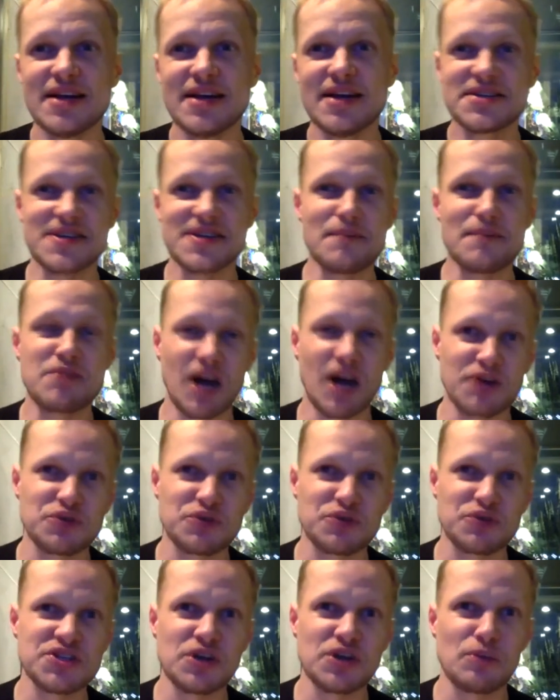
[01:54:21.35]
Some
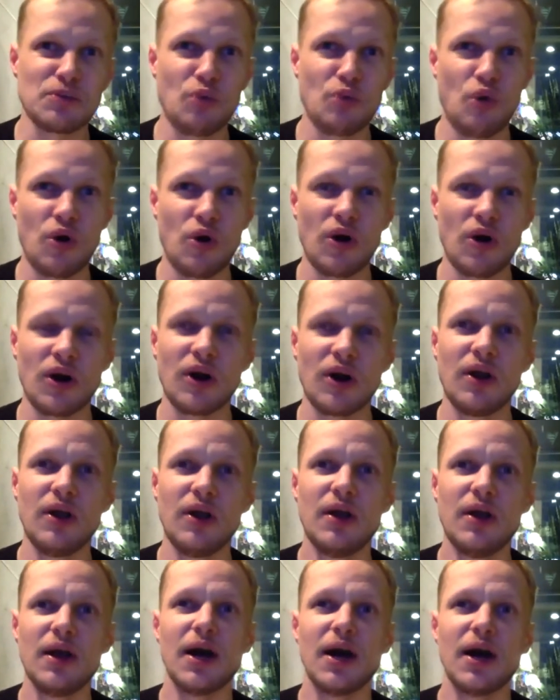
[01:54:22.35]
countries are more
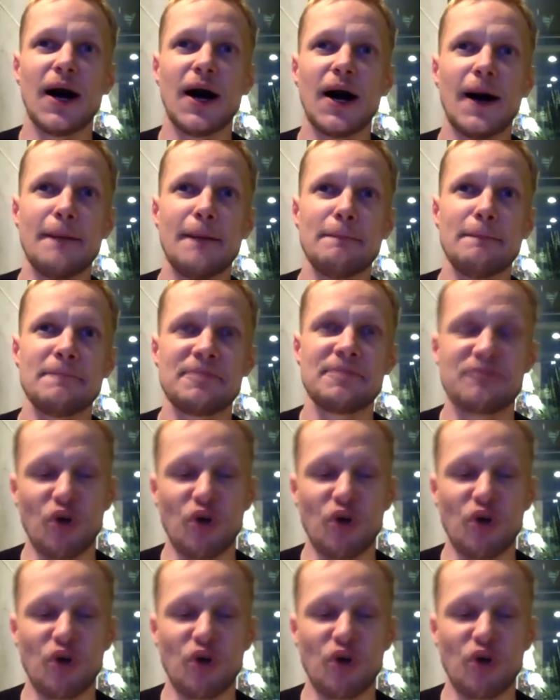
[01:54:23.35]
um,